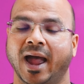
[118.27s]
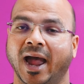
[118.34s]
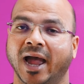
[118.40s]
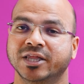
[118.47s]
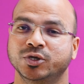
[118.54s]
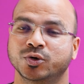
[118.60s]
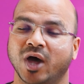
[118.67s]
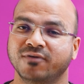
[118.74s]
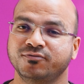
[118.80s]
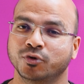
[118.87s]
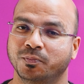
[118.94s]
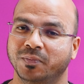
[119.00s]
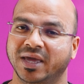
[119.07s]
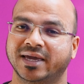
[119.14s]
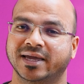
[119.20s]
and you have
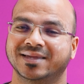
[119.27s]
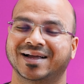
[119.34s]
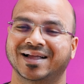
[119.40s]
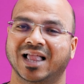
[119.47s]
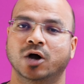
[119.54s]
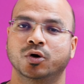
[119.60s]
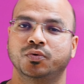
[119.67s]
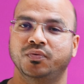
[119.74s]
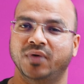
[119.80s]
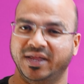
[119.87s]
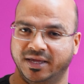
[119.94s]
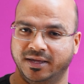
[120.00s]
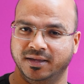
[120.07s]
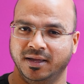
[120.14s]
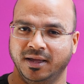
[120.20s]
to make it cloud
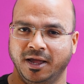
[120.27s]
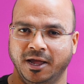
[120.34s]
ready.